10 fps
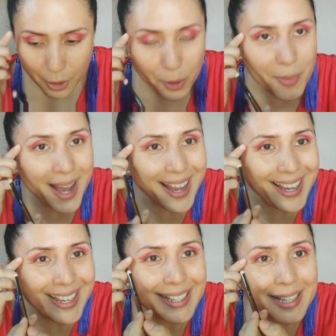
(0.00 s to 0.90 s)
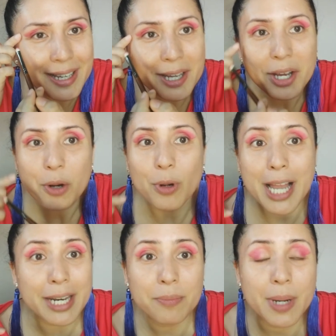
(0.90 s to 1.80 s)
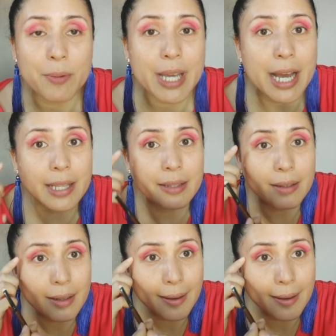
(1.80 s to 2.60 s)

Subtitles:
Oh my. Wala nang bawian.